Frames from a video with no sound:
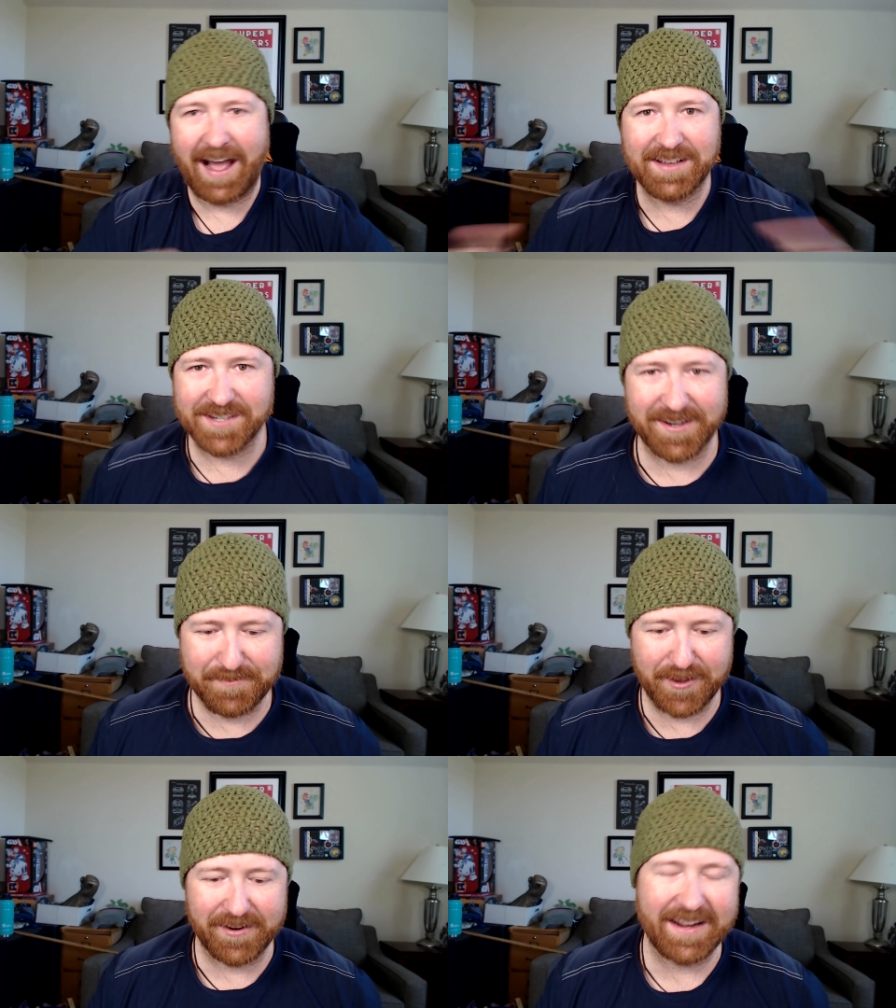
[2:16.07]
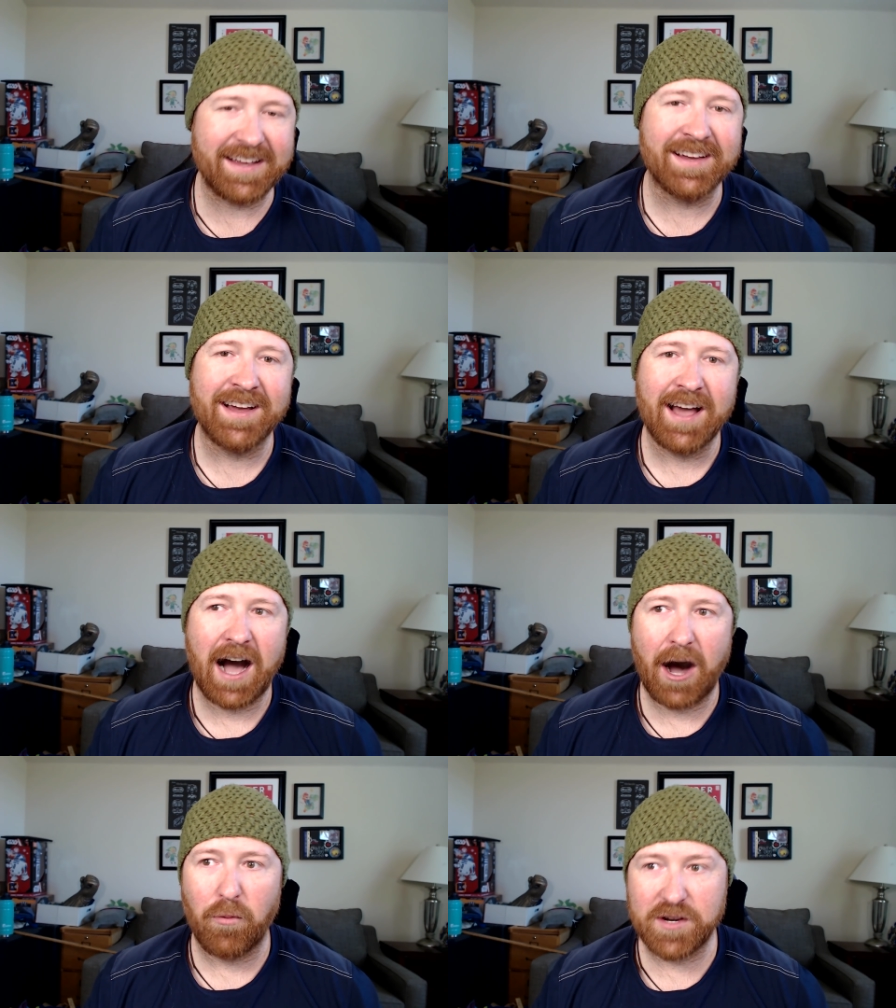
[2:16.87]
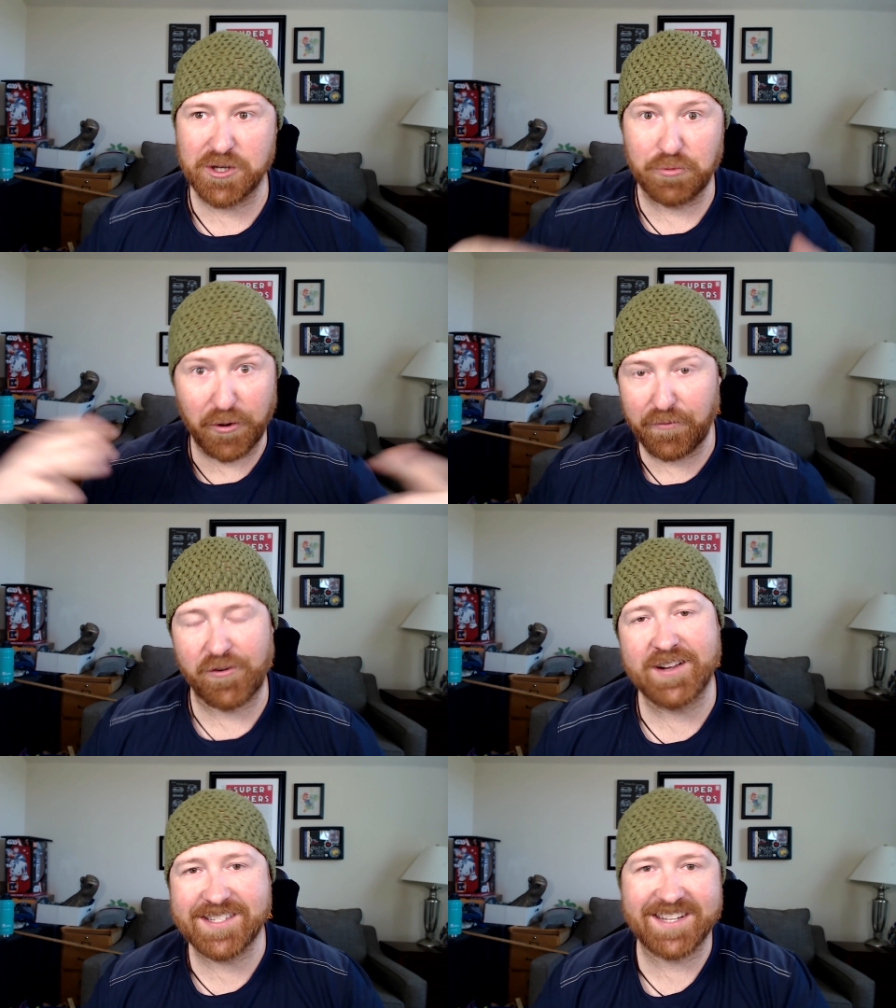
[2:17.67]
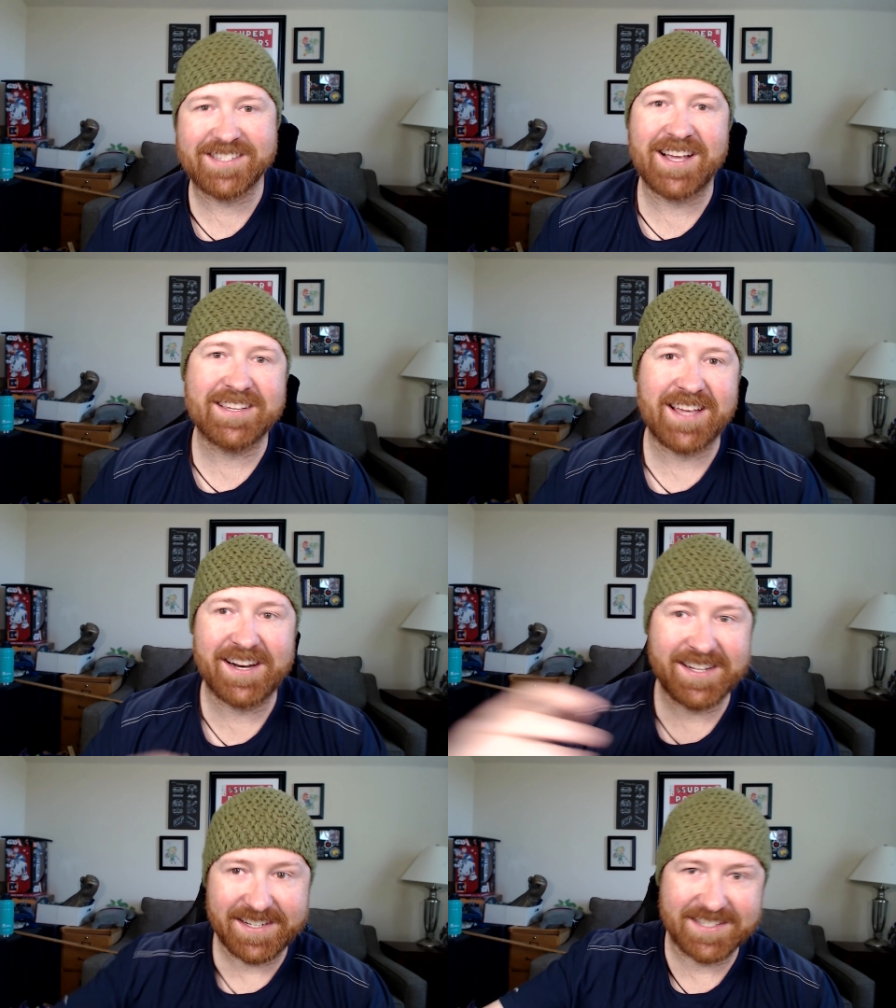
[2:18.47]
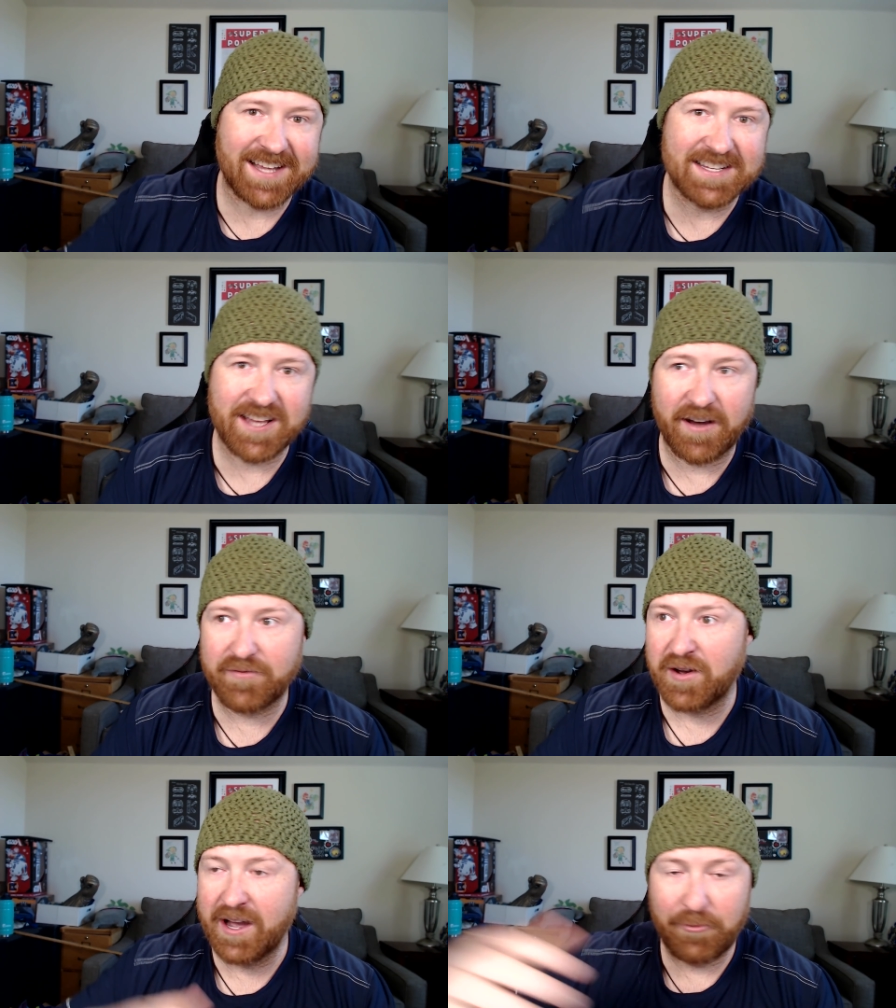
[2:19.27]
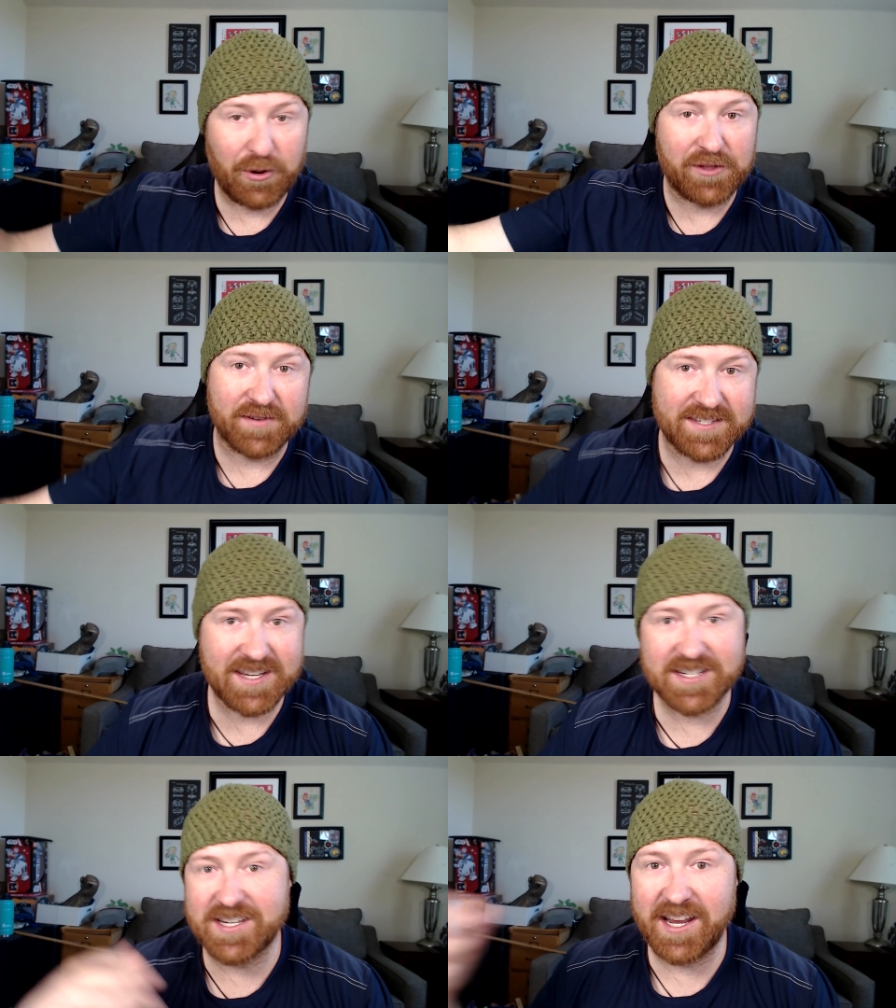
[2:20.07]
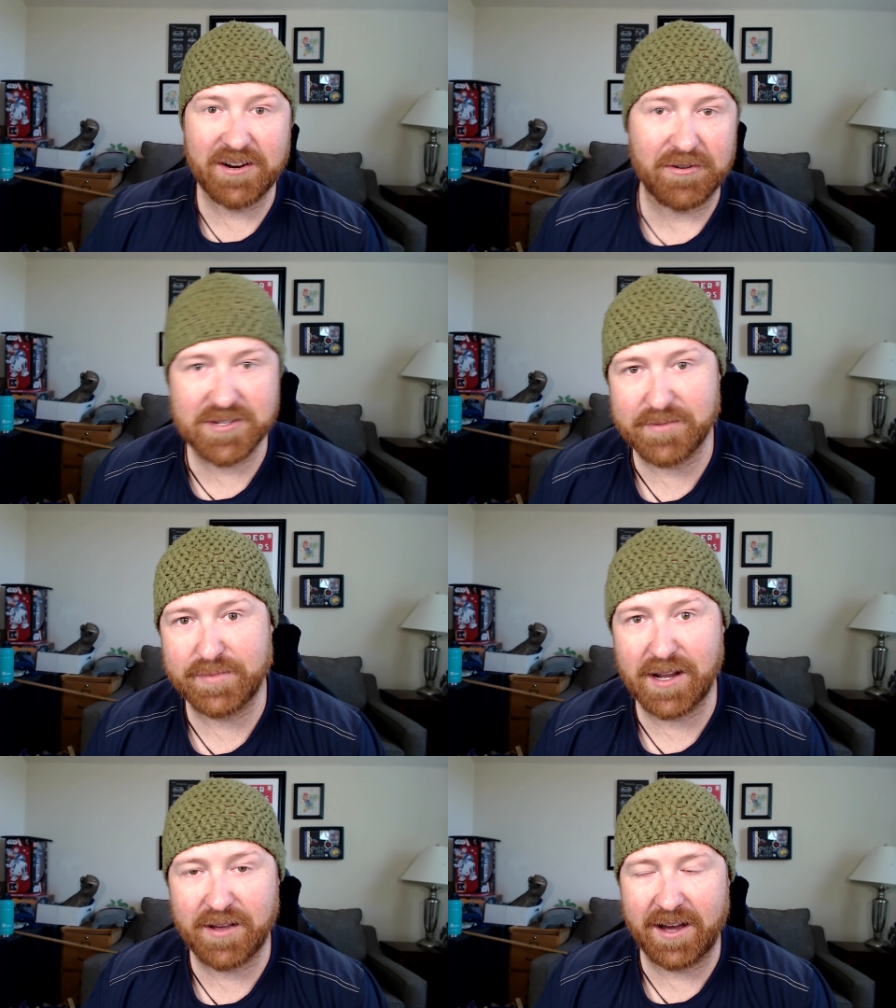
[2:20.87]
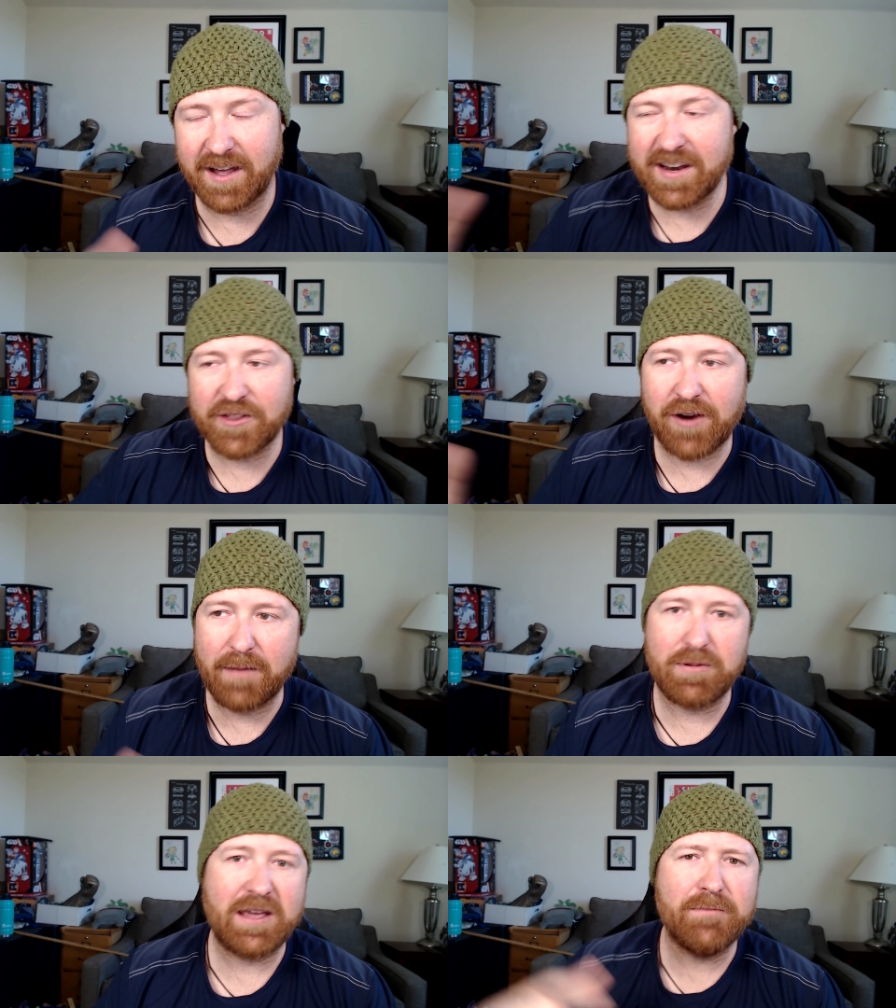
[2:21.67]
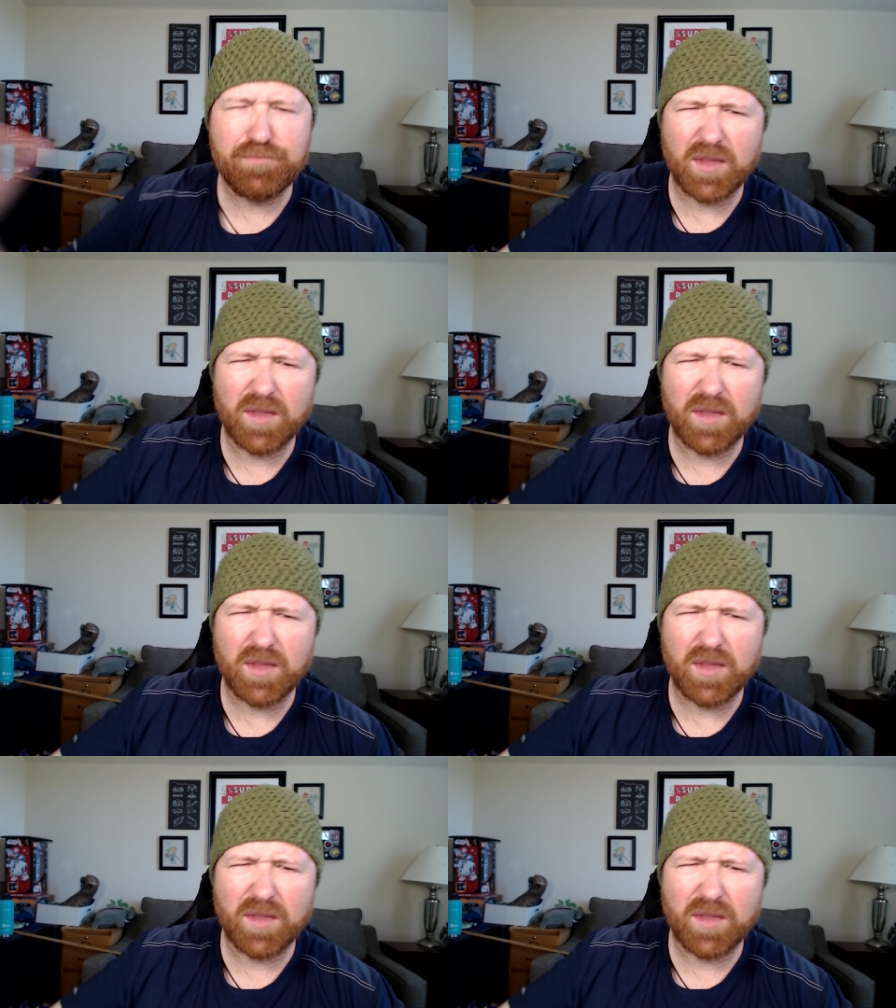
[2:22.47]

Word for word: as a community, uh, we should root for his success and the success of whether it's 16 or some uh, another IP.